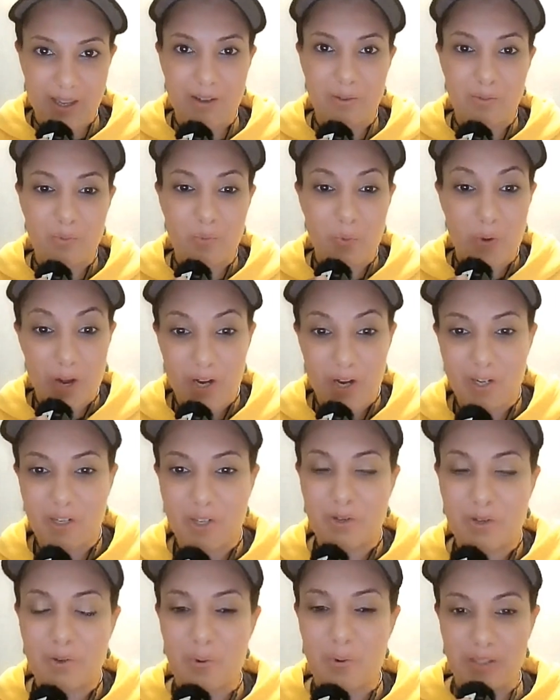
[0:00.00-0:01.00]
on where
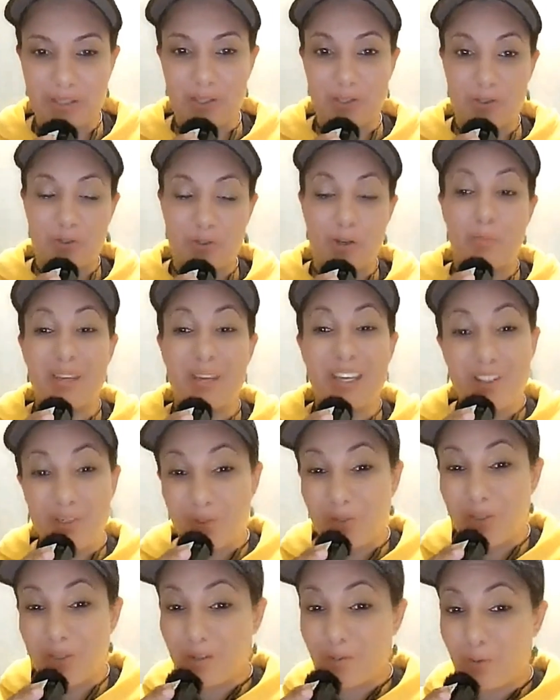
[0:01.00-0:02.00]
you're going to stream,
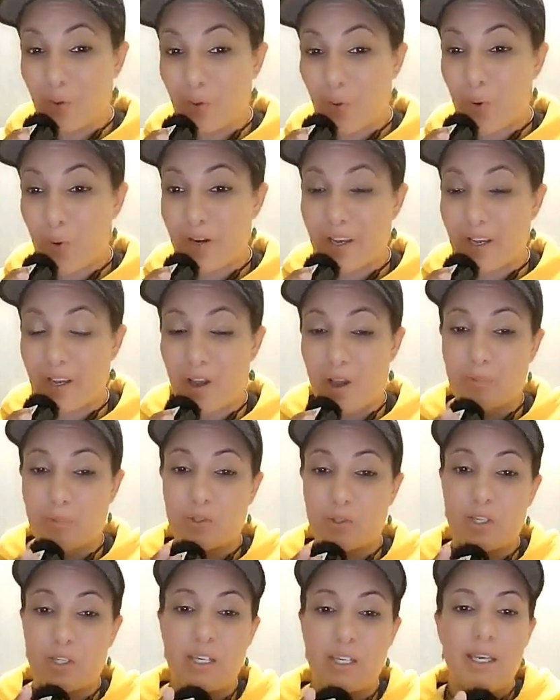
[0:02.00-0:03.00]
including the recording
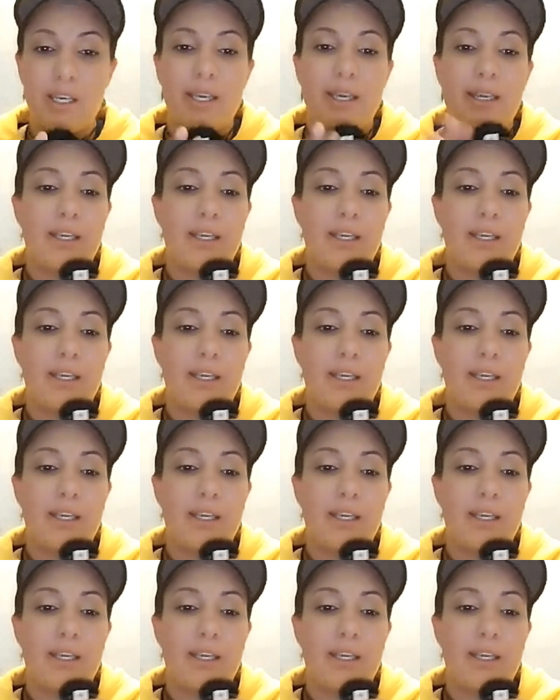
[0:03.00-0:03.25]
option.